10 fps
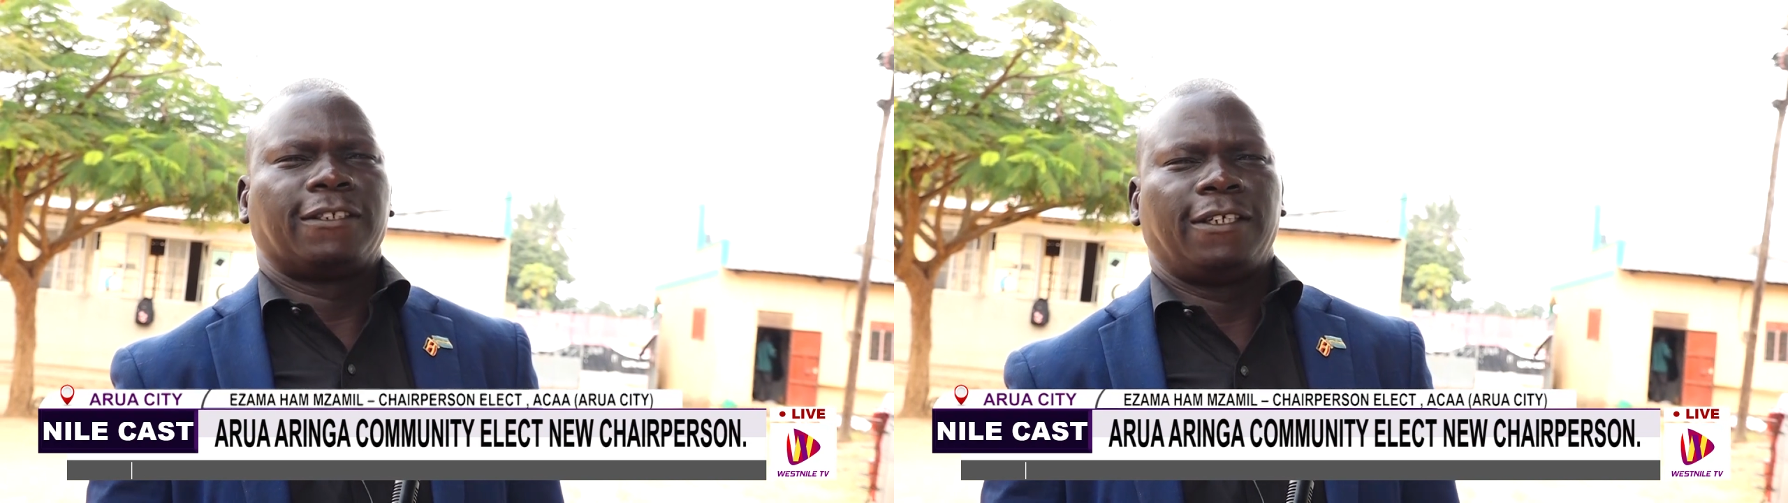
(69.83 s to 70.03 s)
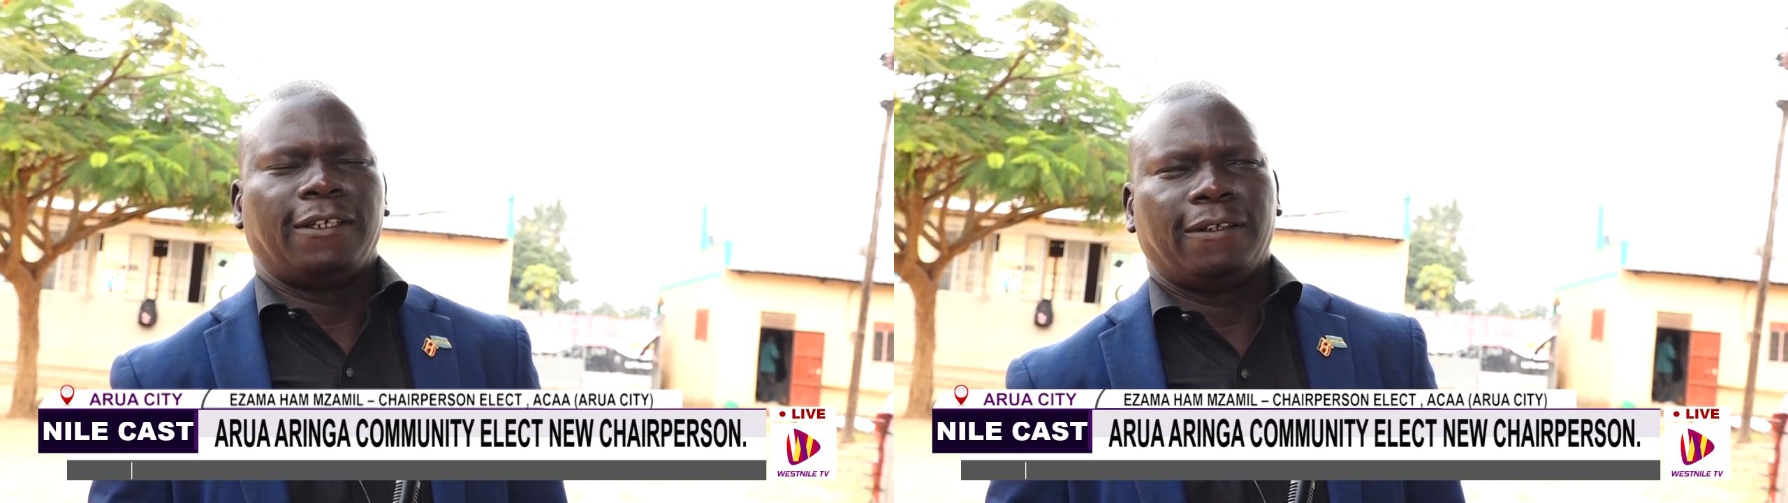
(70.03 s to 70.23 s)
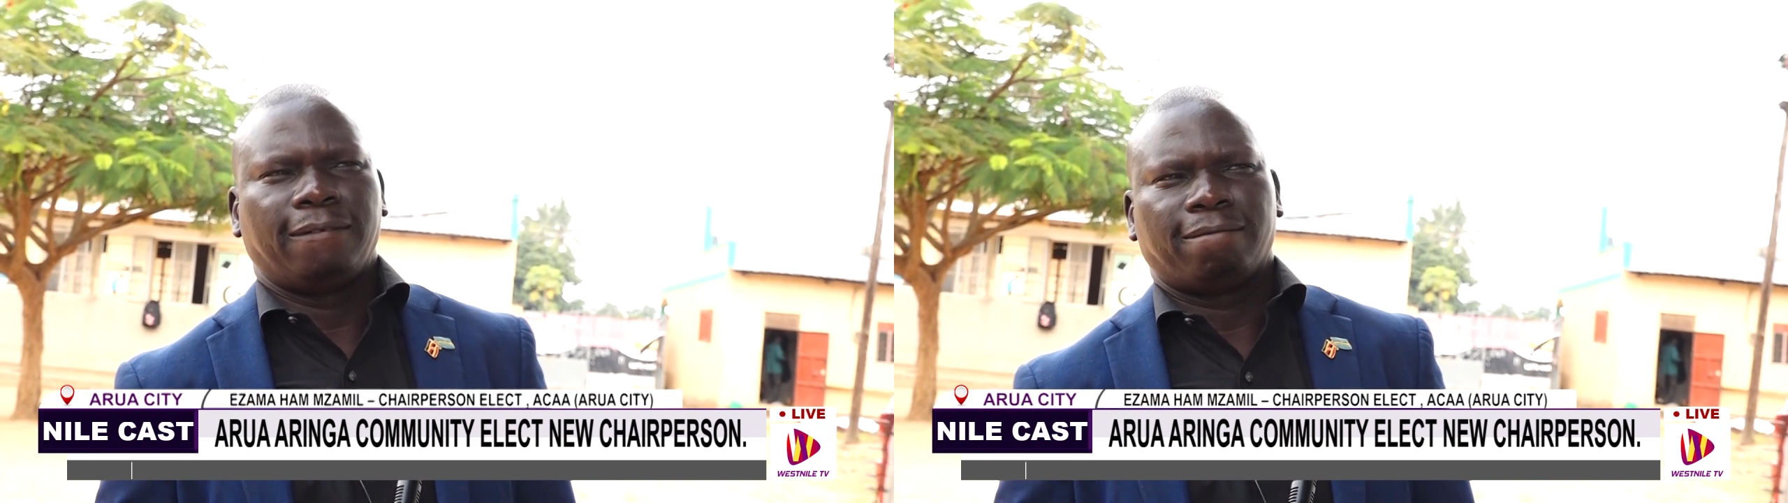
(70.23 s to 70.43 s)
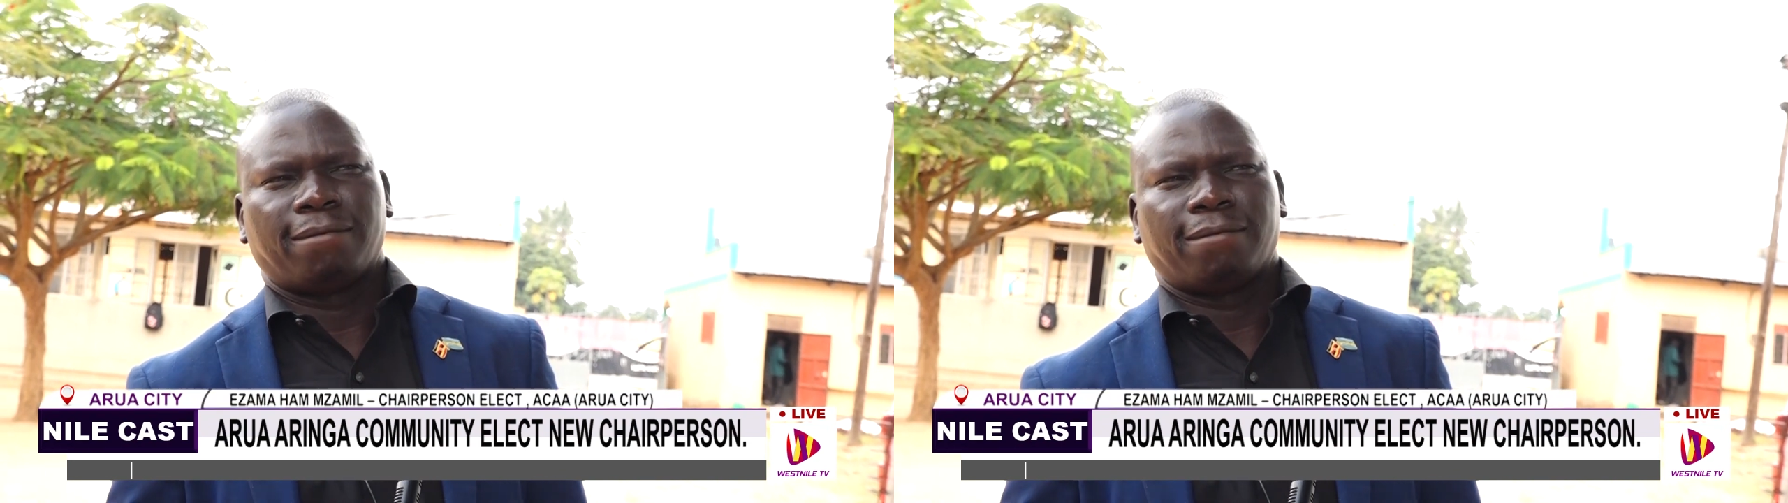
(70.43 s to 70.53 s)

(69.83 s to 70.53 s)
I